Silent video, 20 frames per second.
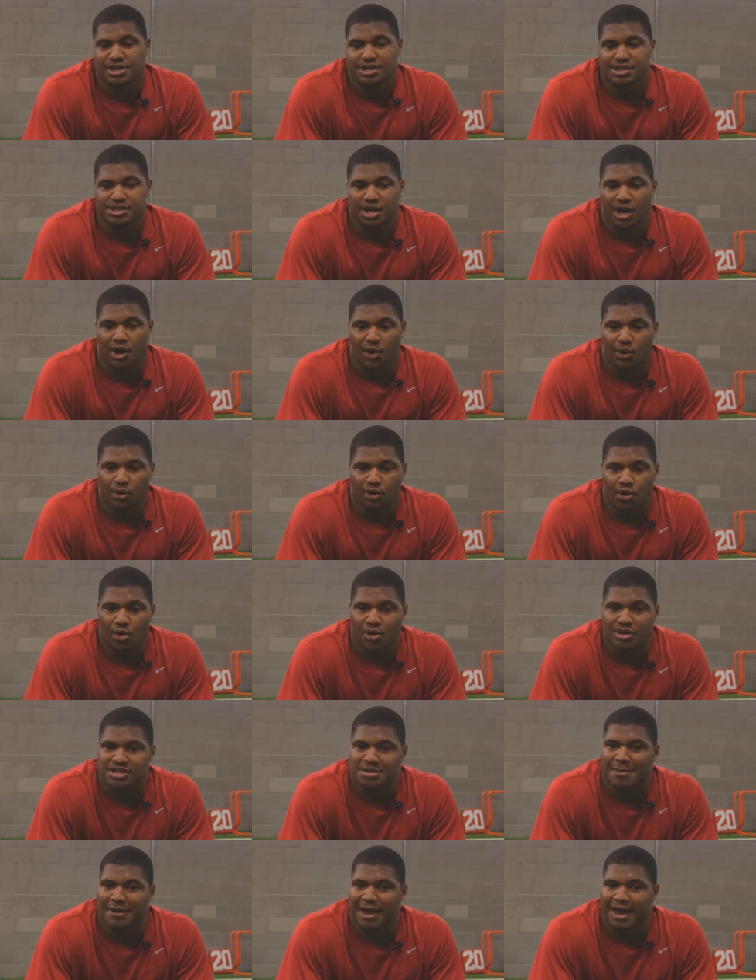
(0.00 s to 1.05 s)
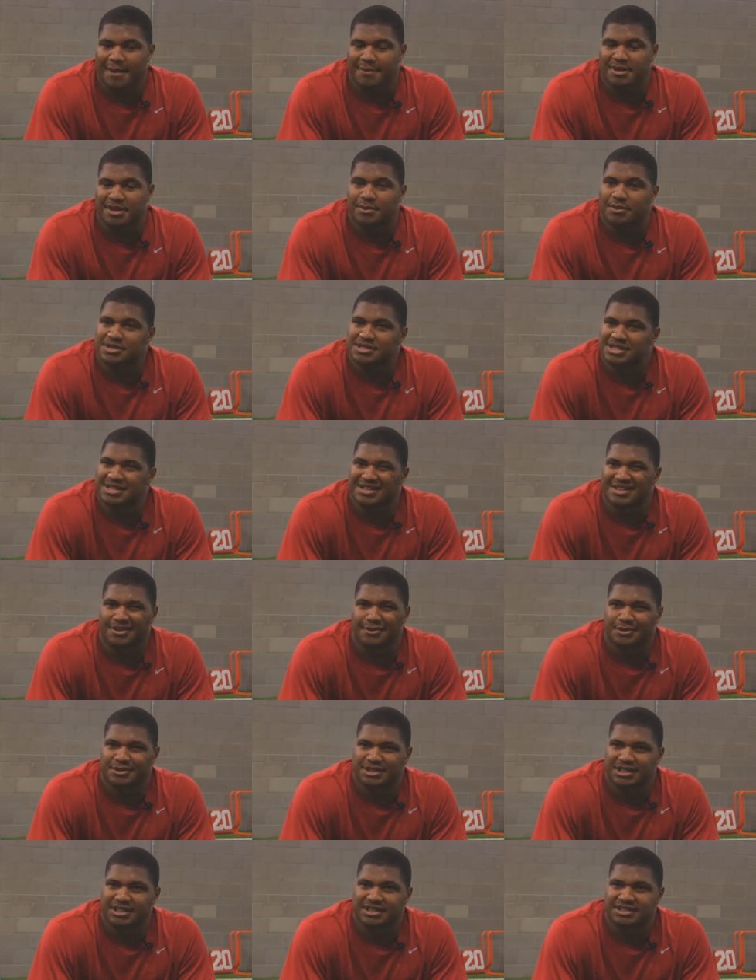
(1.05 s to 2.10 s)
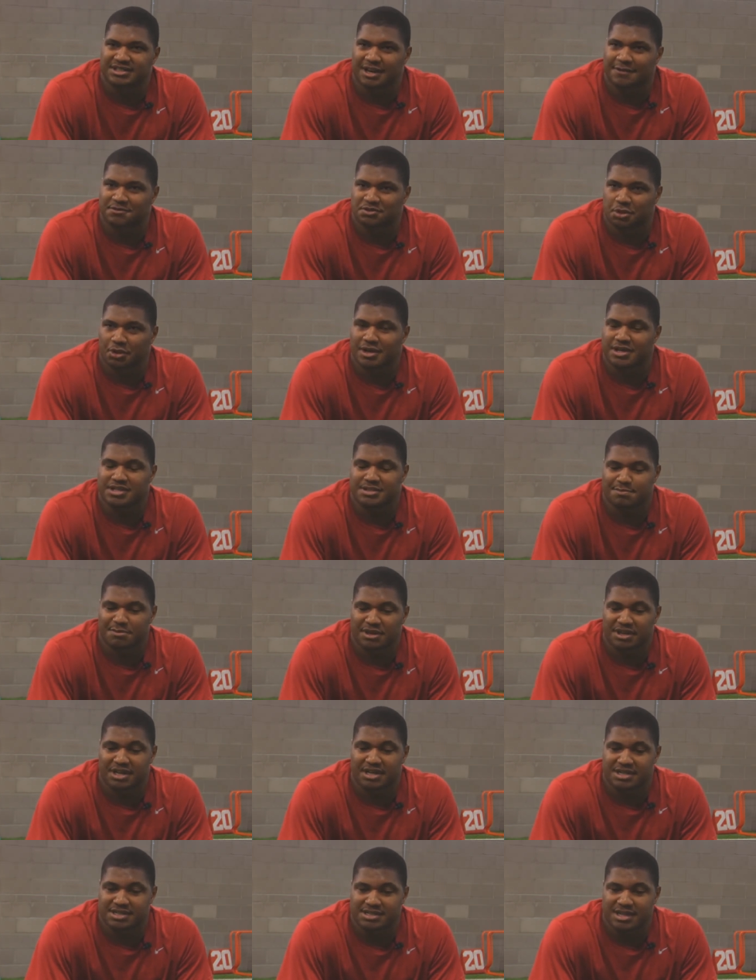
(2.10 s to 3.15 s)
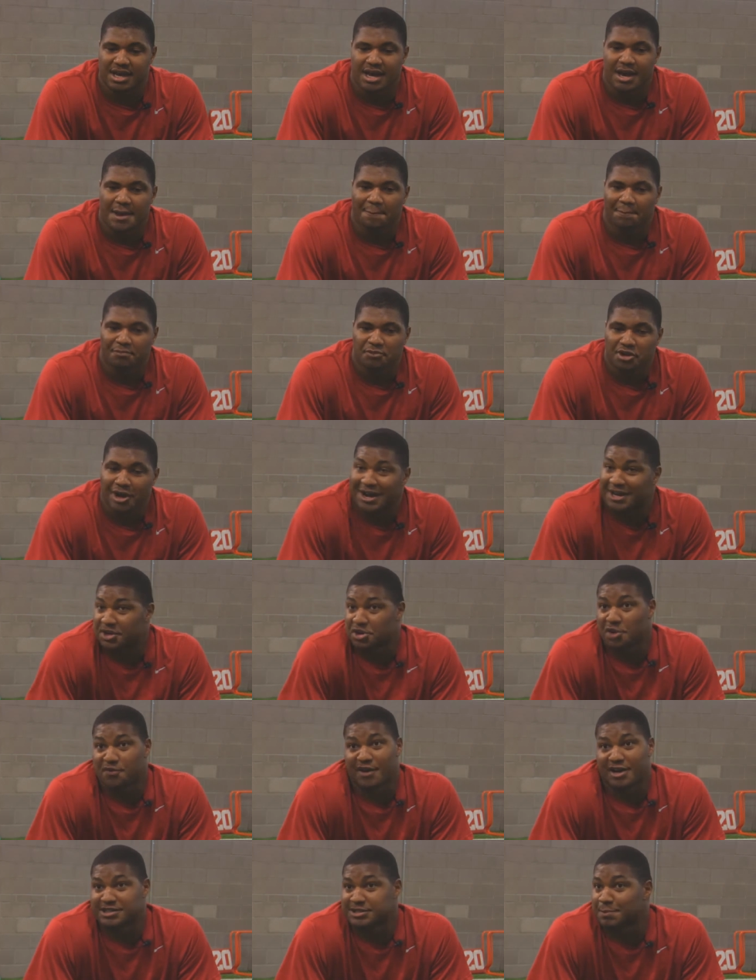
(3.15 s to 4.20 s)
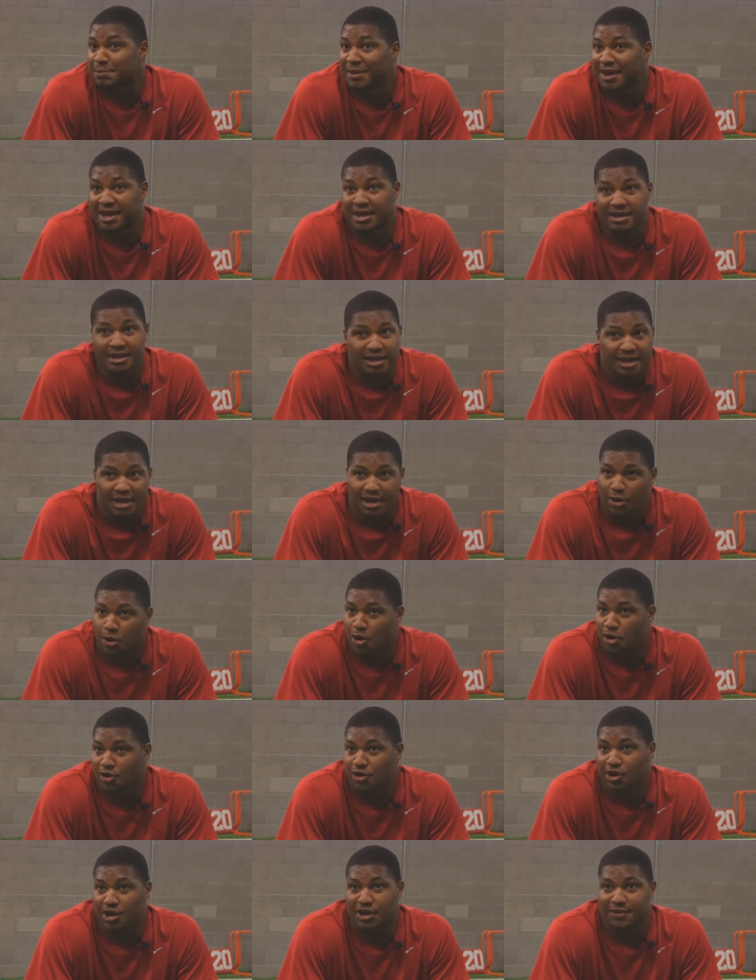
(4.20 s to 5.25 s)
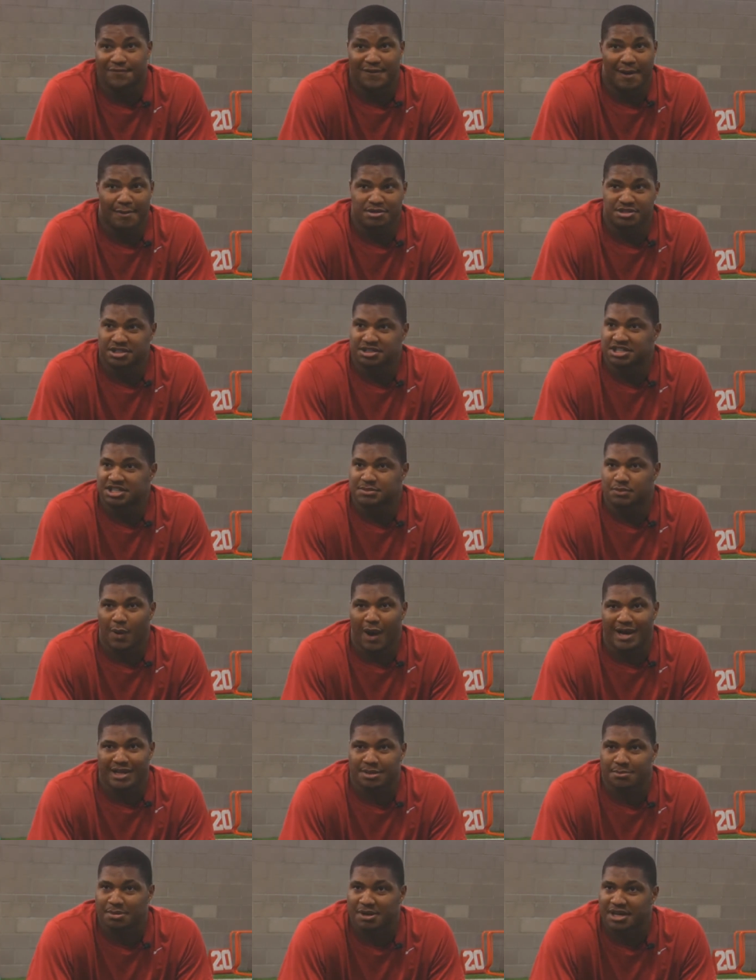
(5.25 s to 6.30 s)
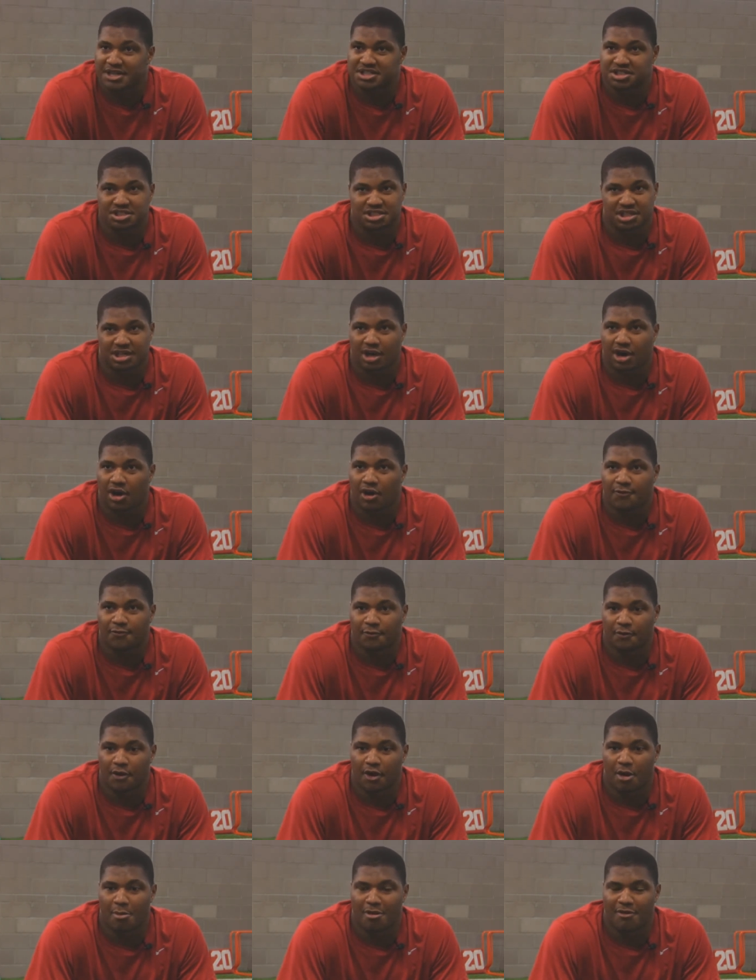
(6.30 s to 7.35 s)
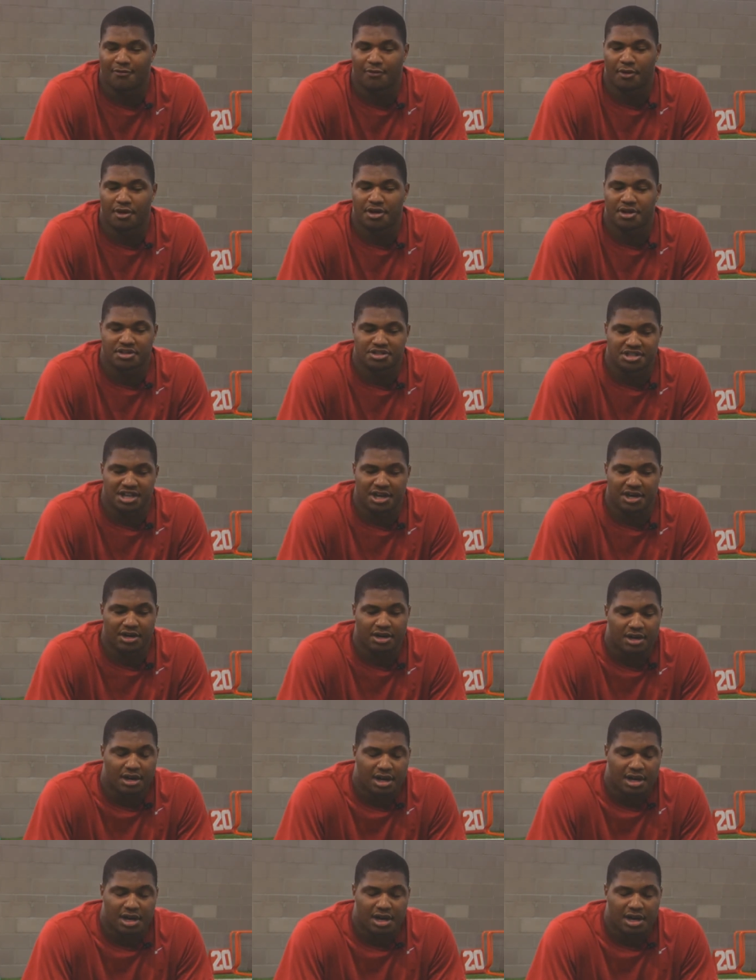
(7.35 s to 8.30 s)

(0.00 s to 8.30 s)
So going to Miami was a, was a tough choice because you know I didn't know if I was gonna play or if I was gonna just ride the bench all, for, all my four years there.